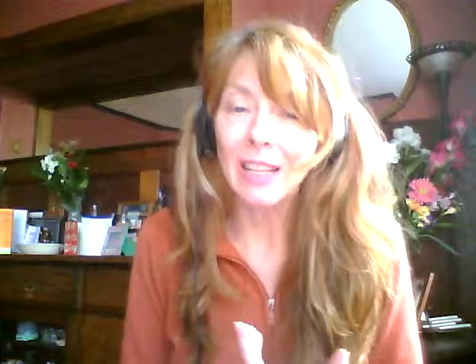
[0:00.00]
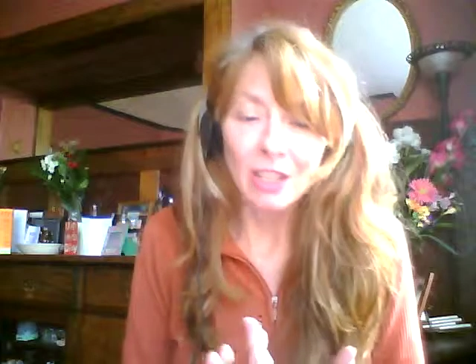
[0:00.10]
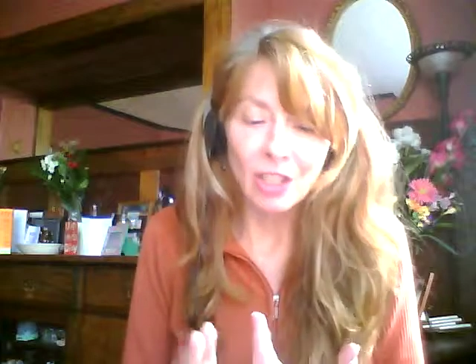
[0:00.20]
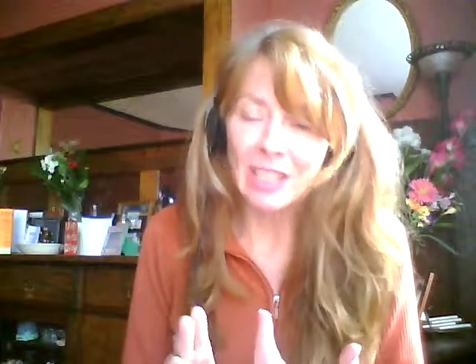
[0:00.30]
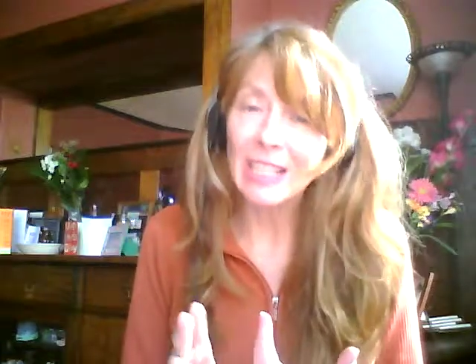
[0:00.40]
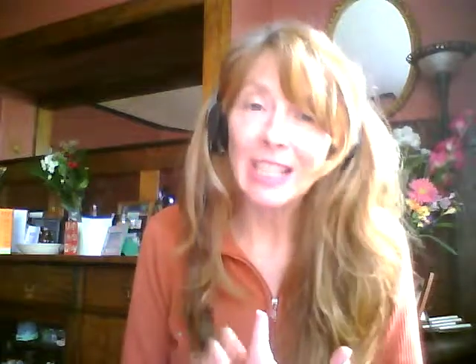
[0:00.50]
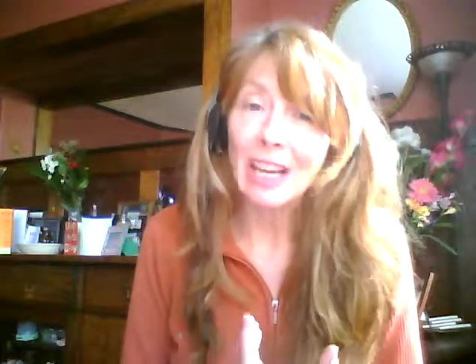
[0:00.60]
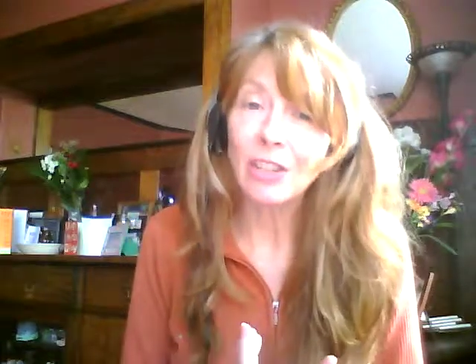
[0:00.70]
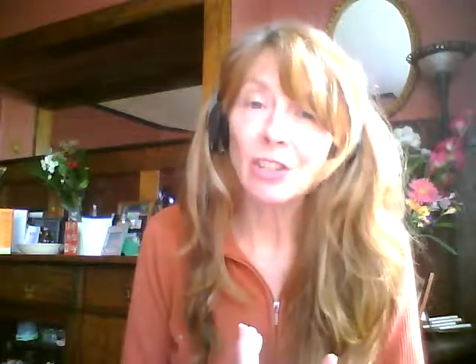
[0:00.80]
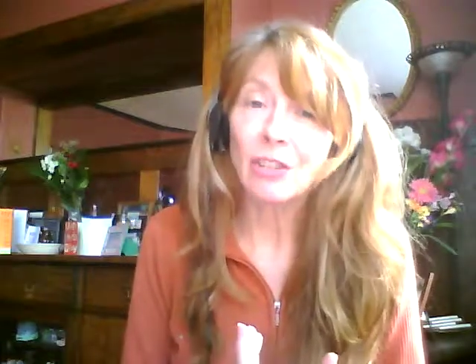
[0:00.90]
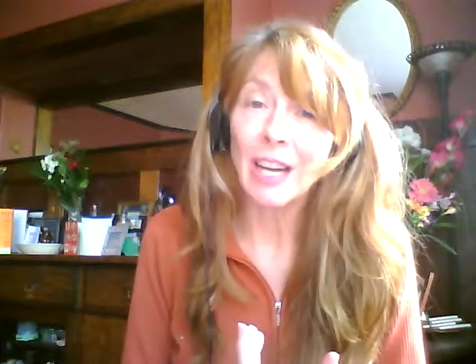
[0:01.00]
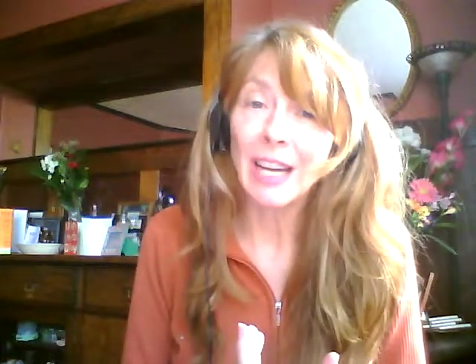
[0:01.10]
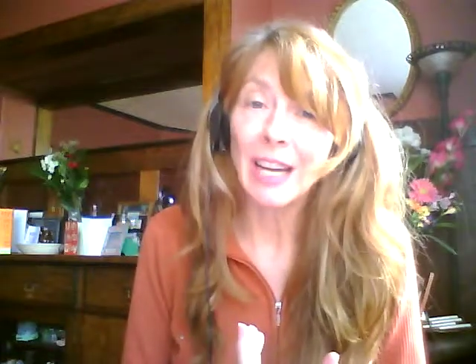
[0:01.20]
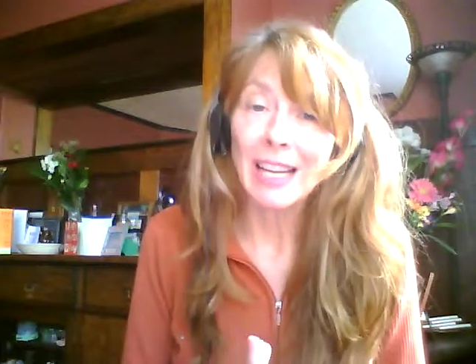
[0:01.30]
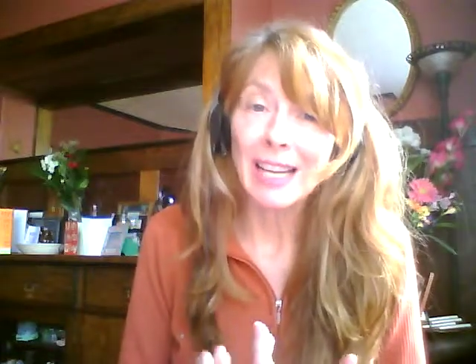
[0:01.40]
just get your
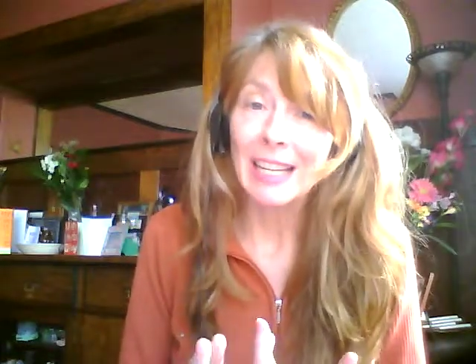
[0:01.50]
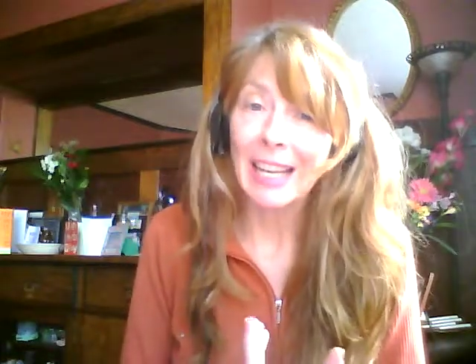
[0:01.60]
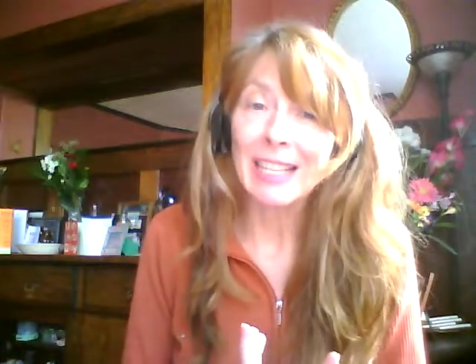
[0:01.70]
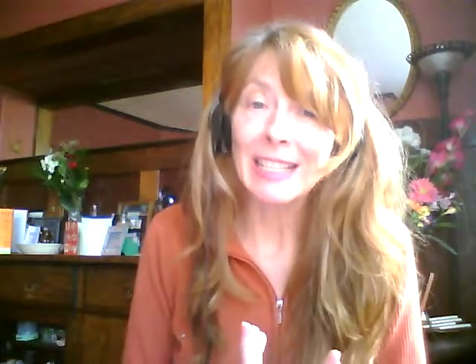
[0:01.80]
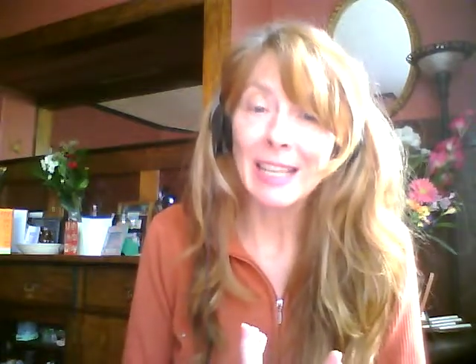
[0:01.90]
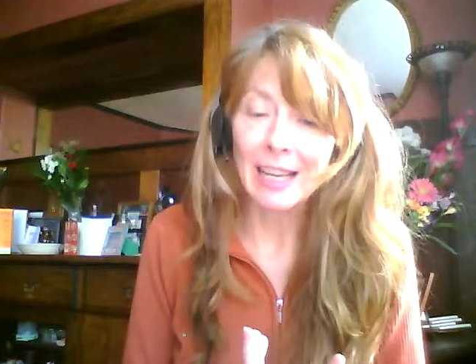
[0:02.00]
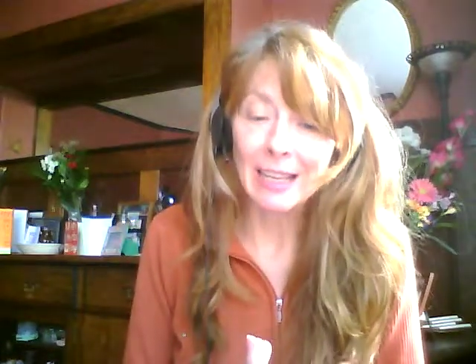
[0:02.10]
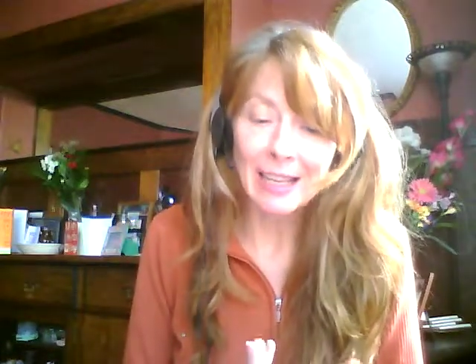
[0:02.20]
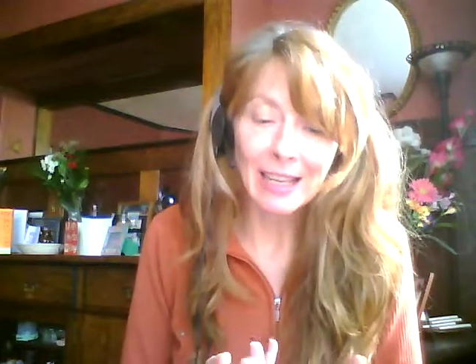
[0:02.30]
training, get it done,